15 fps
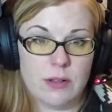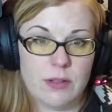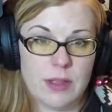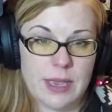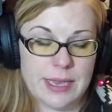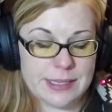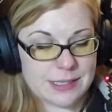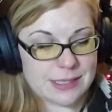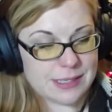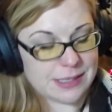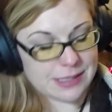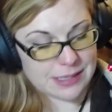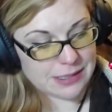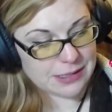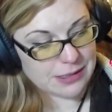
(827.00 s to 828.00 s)
It's
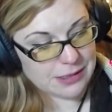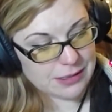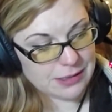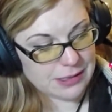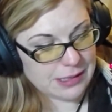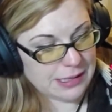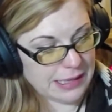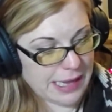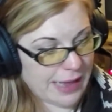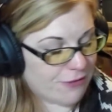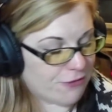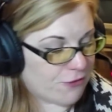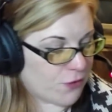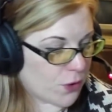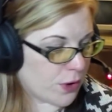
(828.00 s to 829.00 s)
still
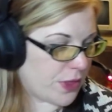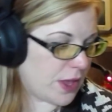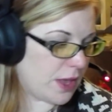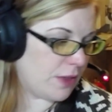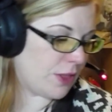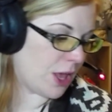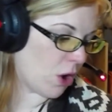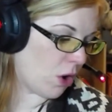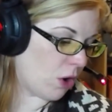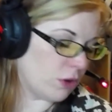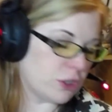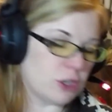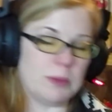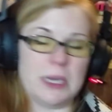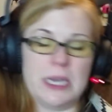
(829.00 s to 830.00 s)
left for the
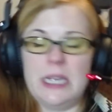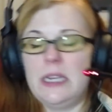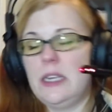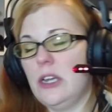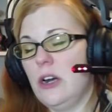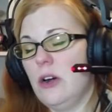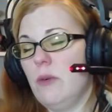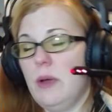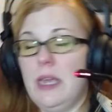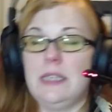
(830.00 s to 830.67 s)
ultimate, you know,